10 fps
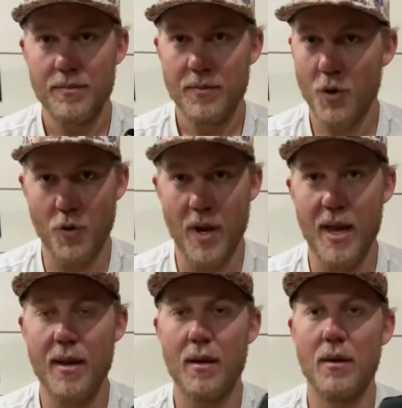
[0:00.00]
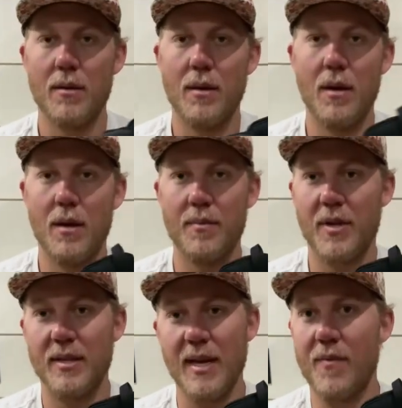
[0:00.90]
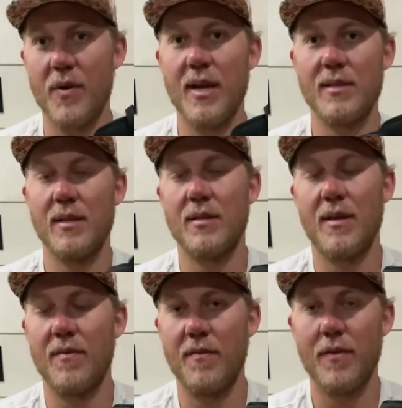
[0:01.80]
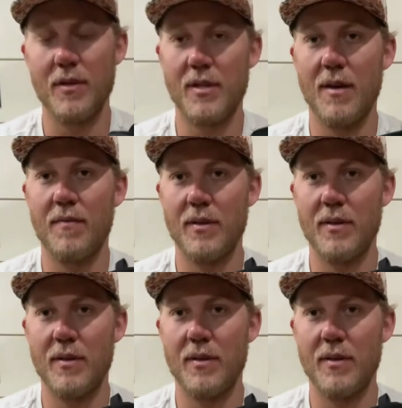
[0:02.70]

great because everyone has such a different foot shape.